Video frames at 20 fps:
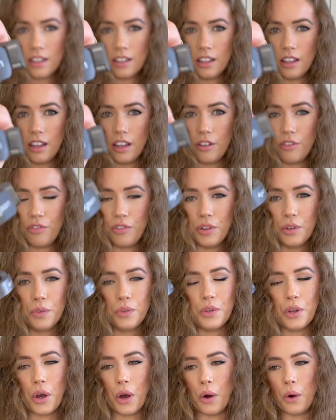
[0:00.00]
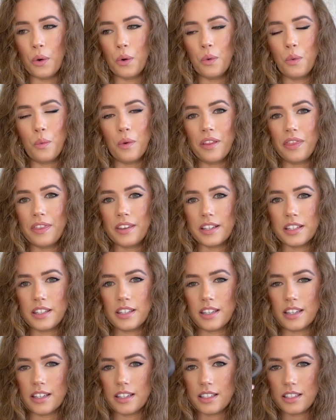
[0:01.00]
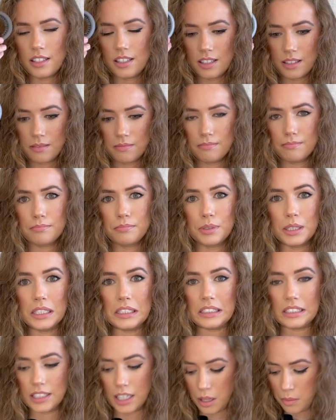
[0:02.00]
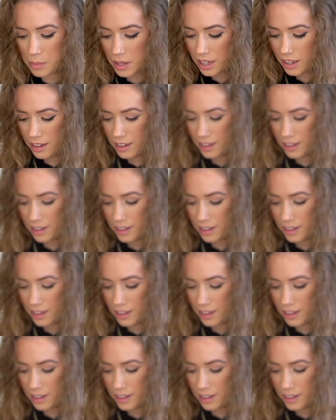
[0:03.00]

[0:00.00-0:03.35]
If you know what this is, please tell me.